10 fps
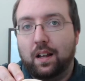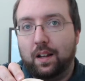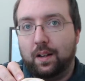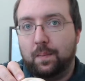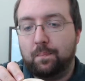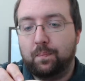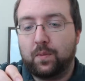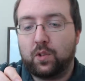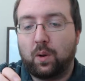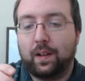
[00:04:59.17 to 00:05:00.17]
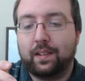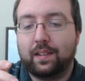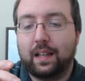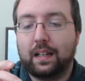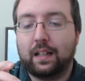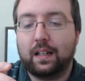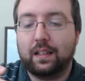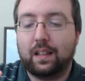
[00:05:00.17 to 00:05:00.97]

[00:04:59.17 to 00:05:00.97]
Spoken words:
So I think